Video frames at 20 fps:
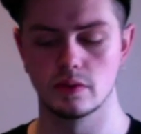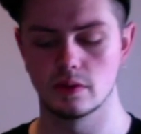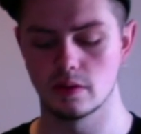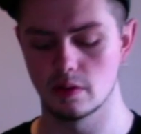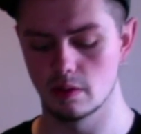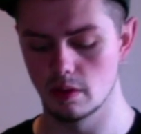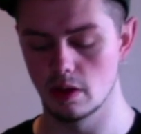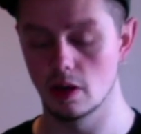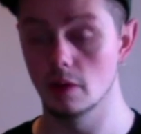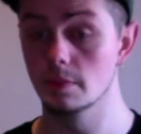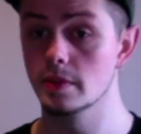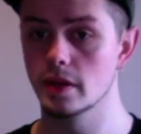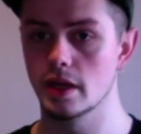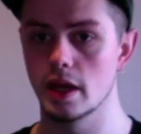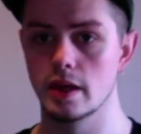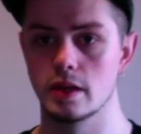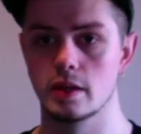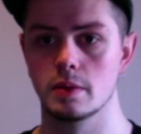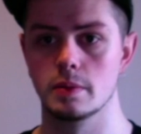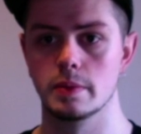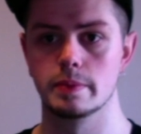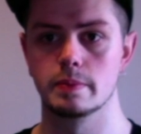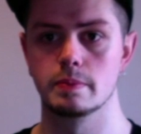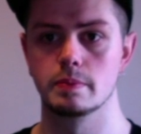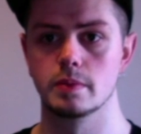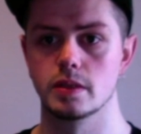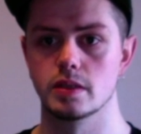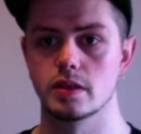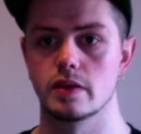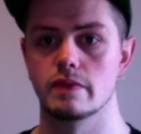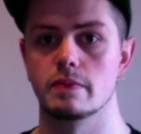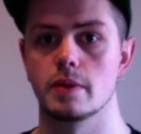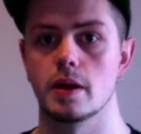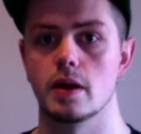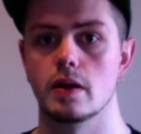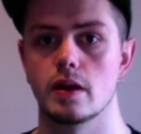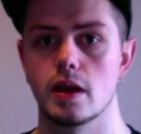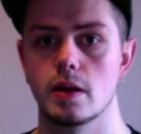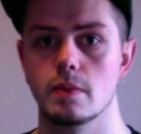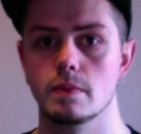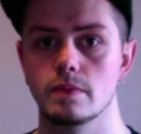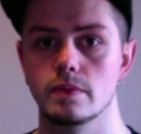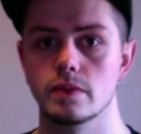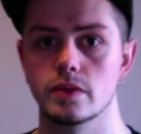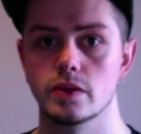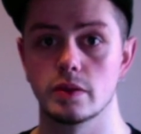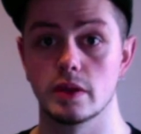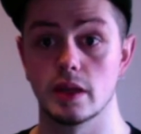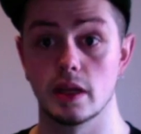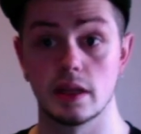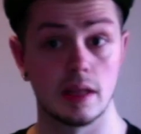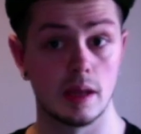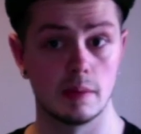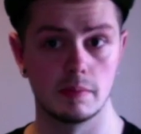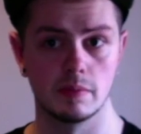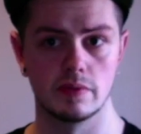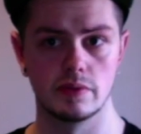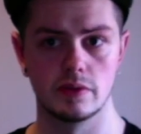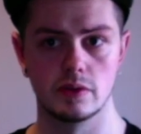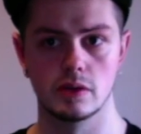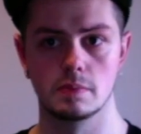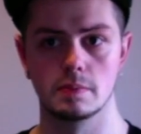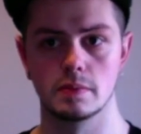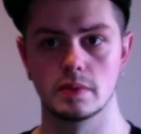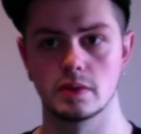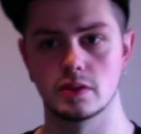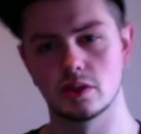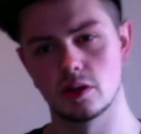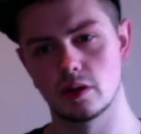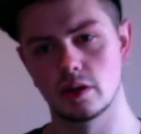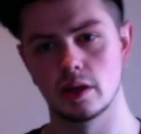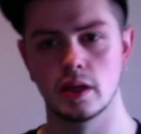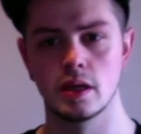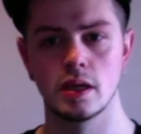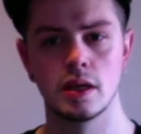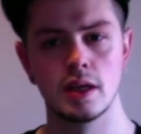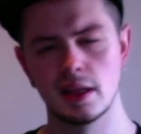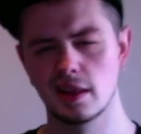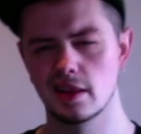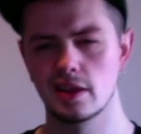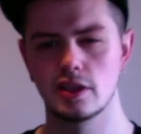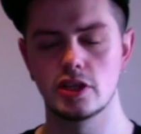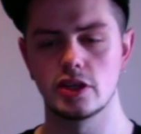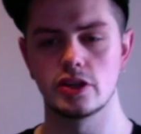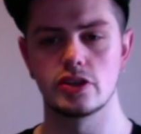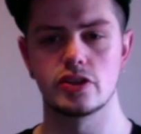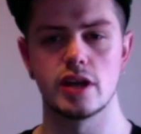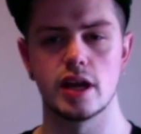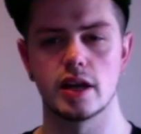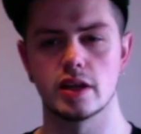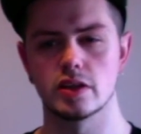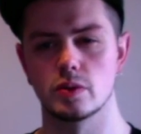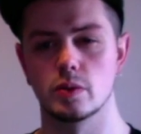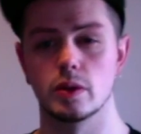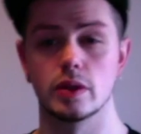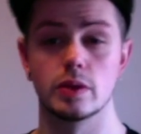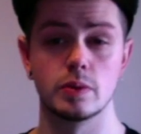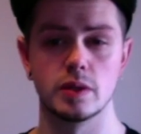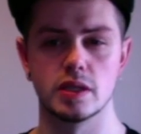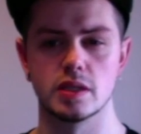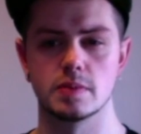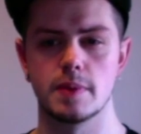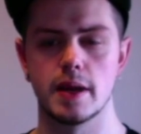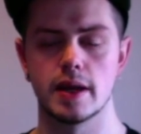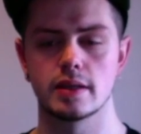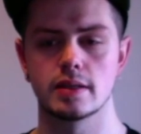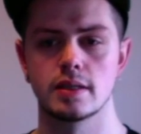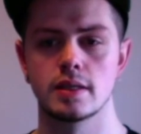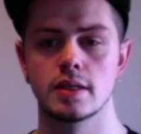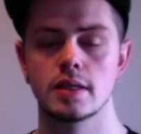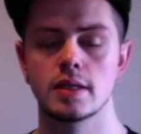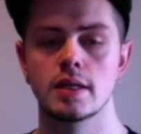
So I hope to get, myself a pair of them, so I can get them reviewed up and show you legit checks and what to expect.